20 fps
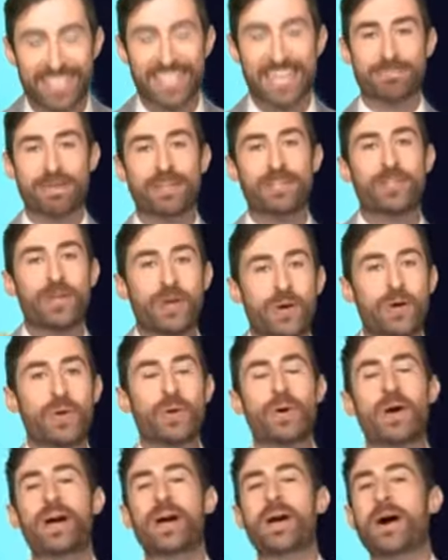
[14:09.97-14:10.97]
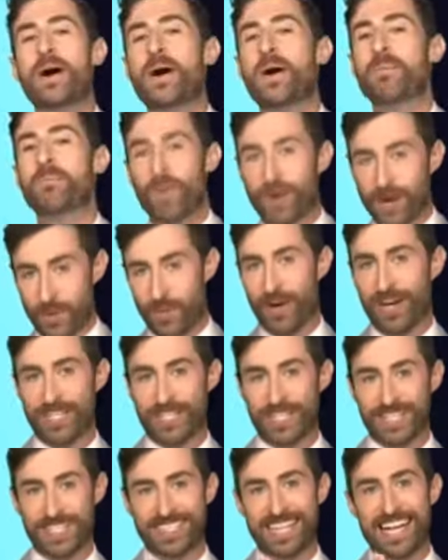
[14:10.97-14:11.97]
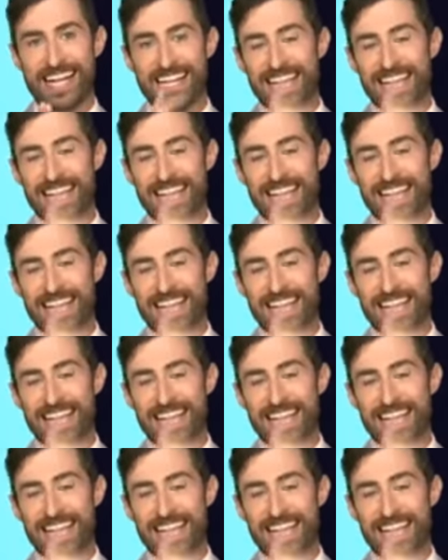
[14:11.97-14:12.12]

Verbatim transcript: There are going to be two more questions.